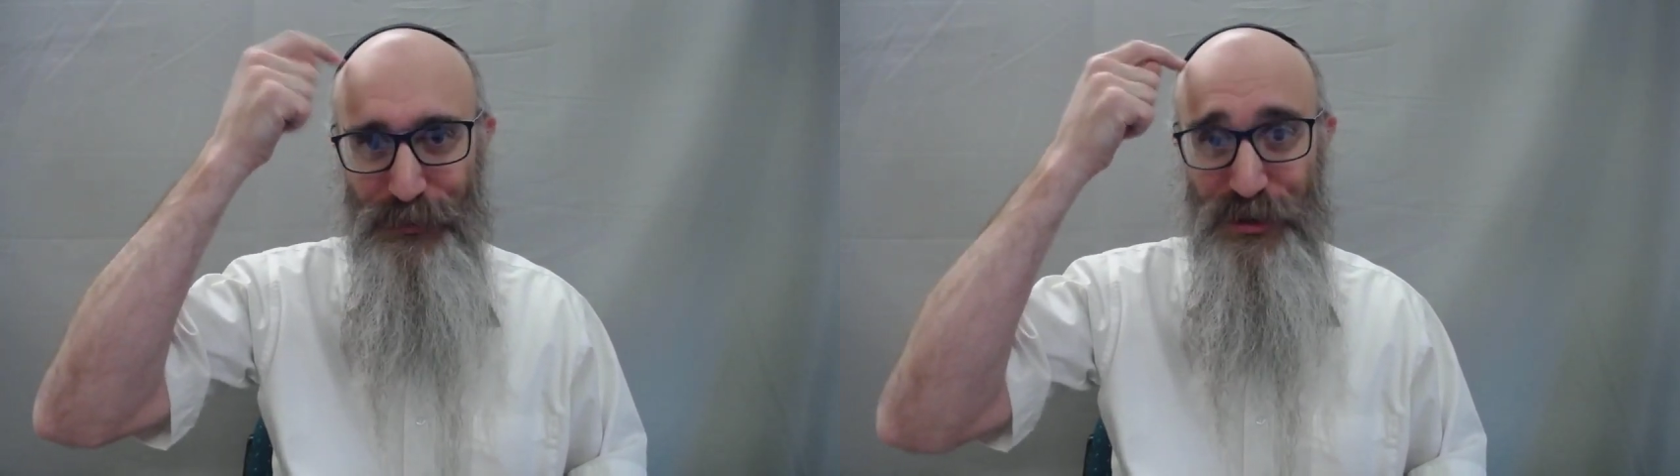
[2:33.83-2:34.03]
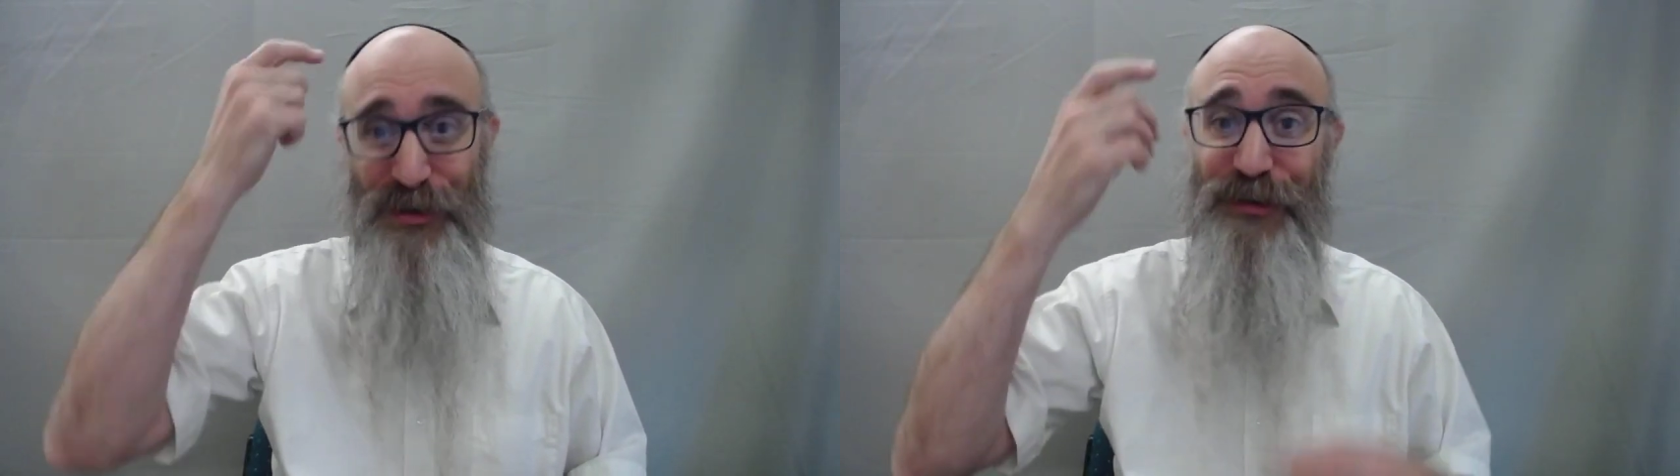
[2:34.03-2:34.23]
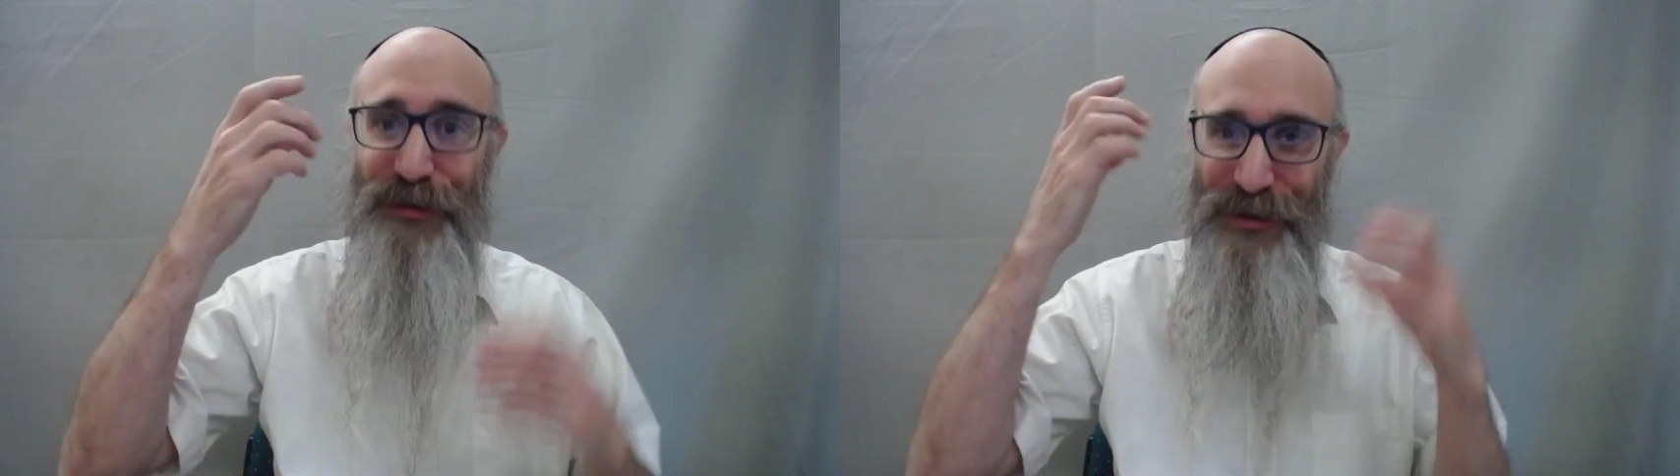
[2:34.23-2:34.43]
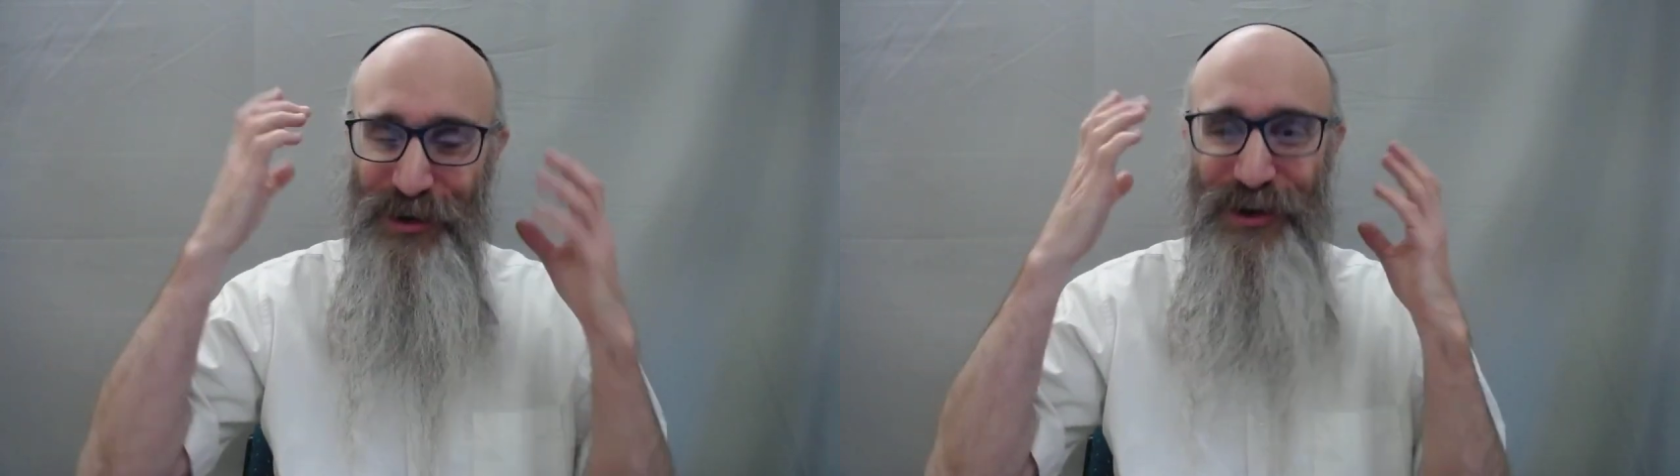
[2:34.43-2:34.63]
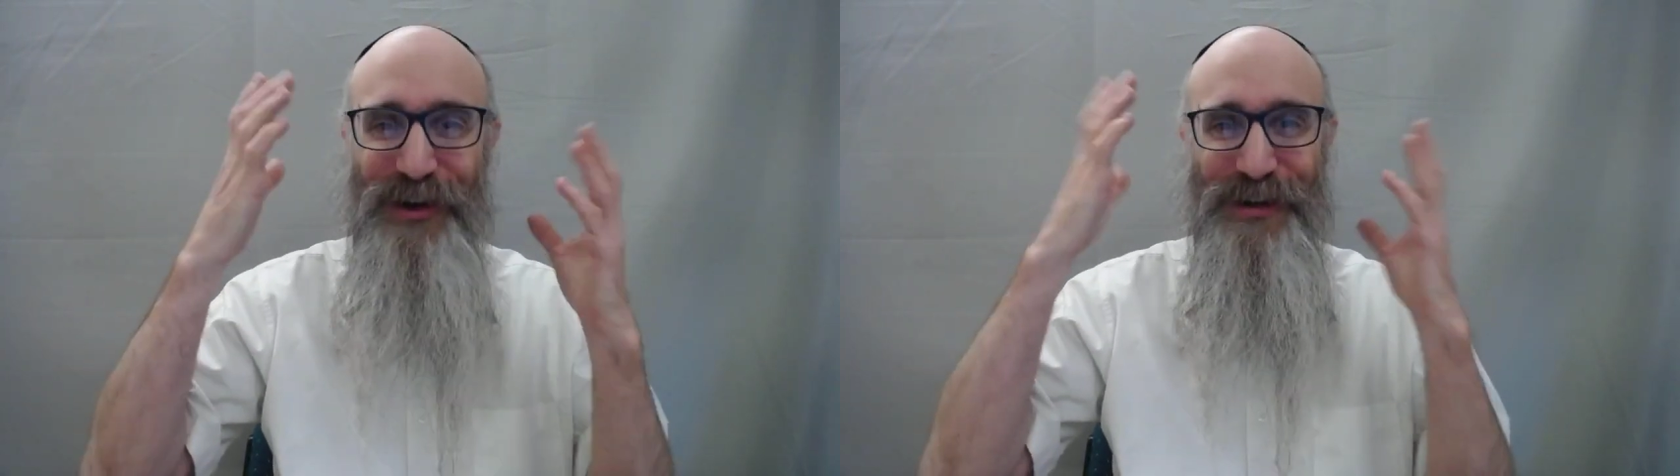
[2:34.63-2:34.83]
which is
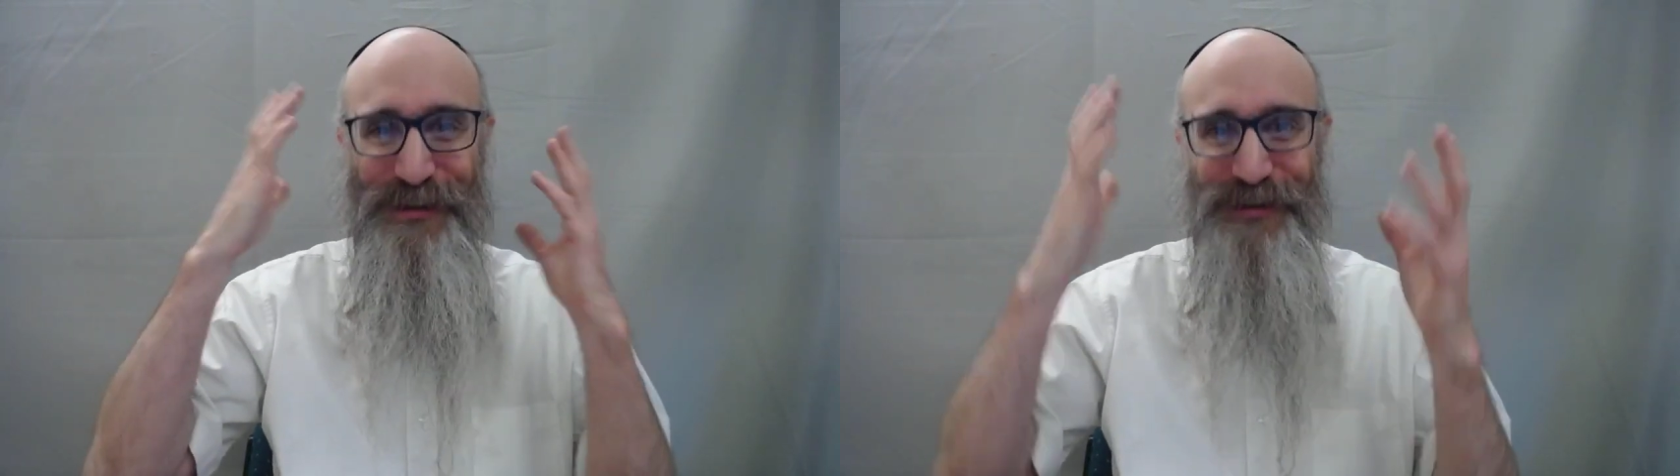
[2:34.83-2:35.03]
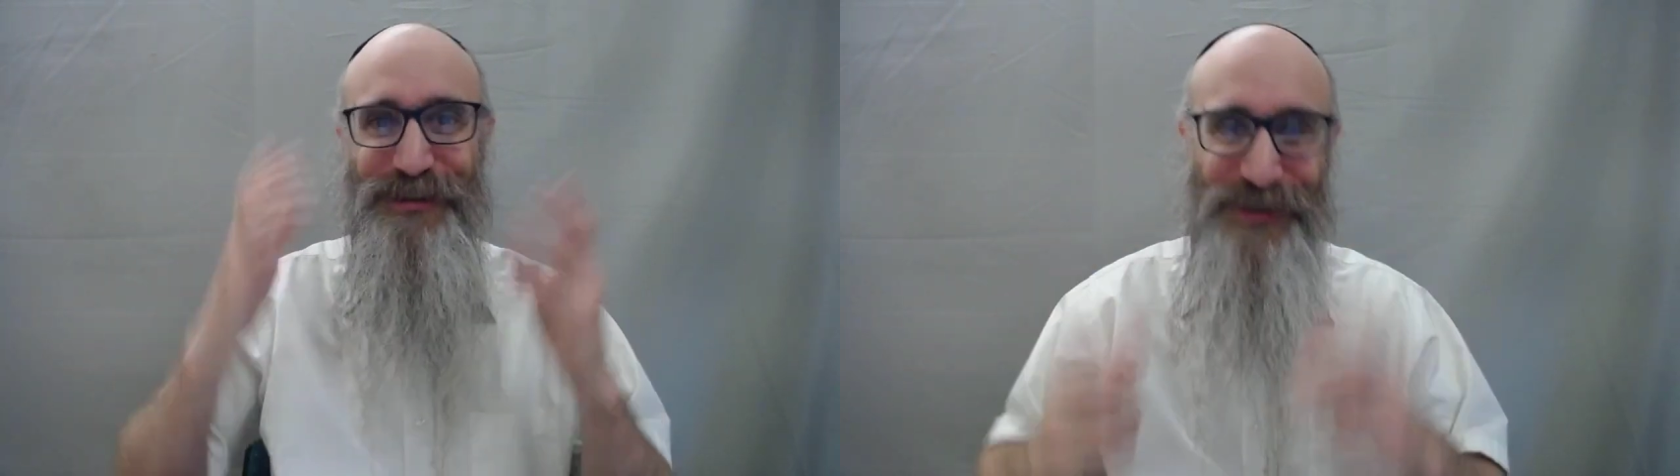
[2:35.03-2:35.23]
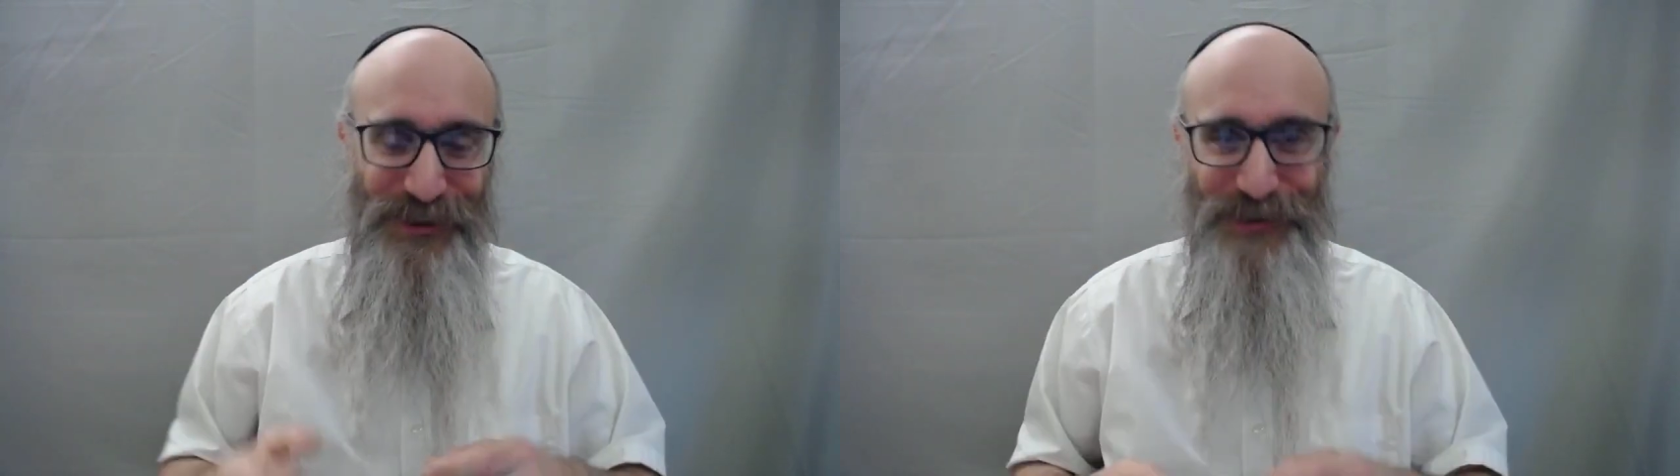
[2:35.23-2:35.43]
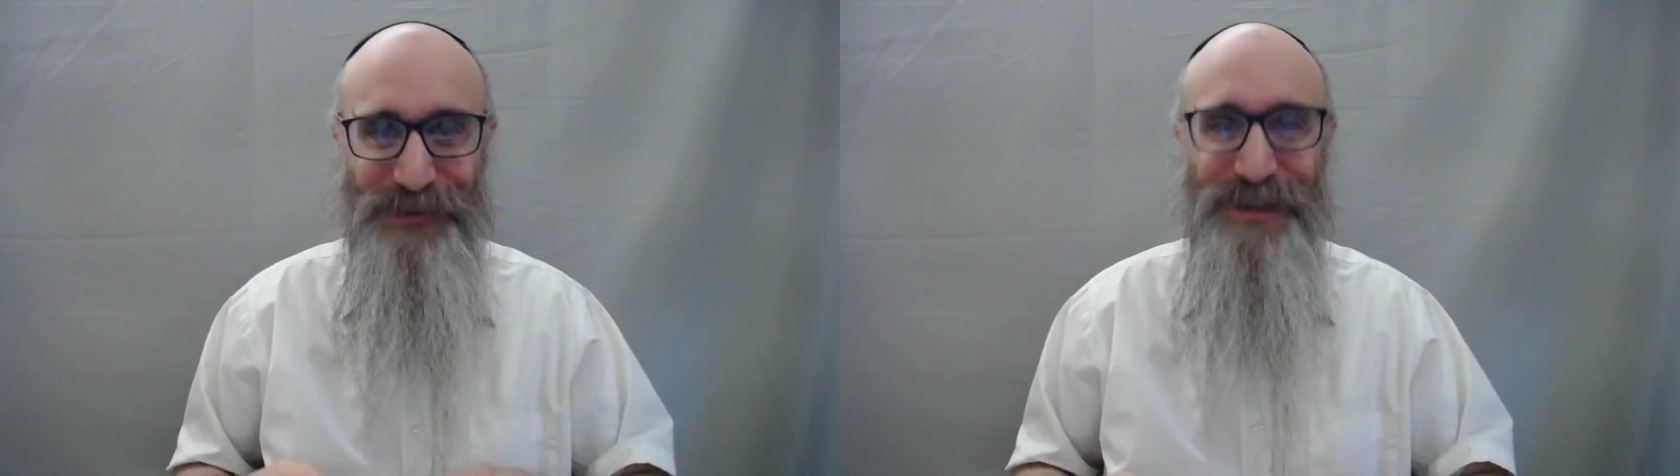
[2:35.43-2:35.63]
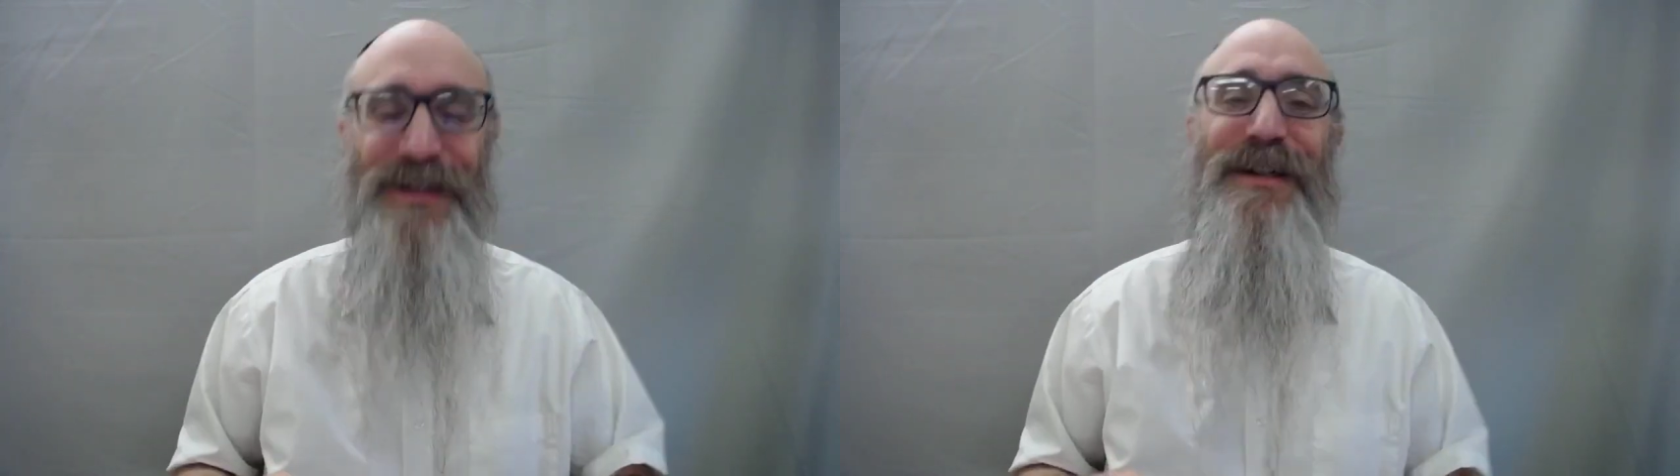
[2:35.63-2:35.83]
hard as a
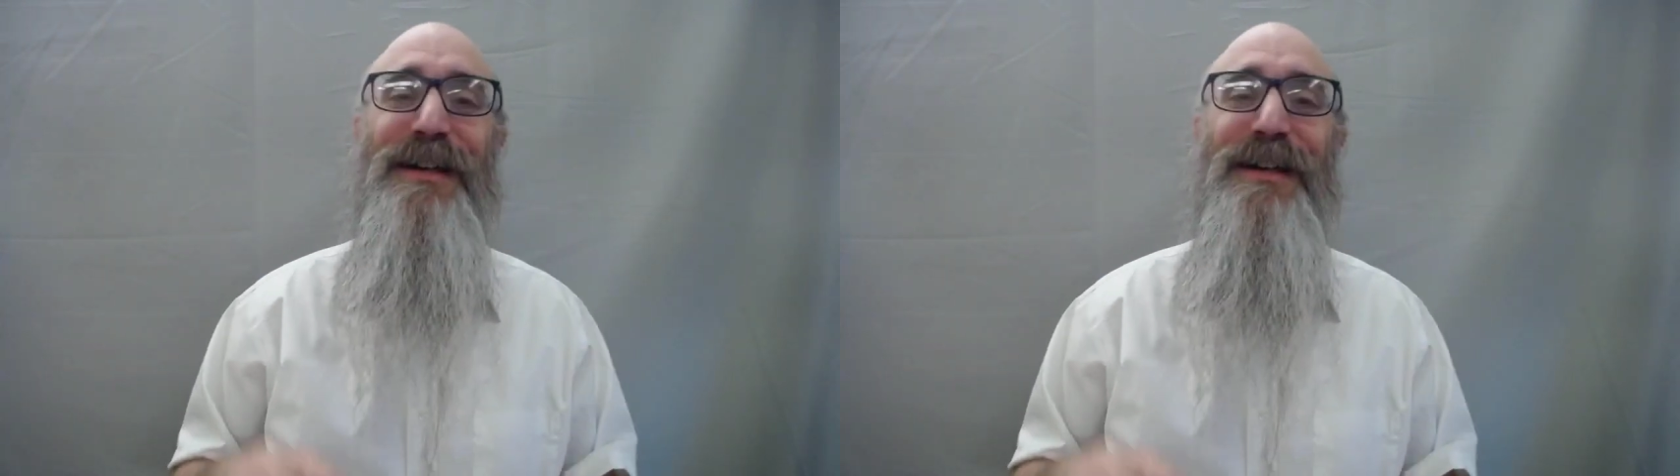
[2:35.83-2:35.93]
stone,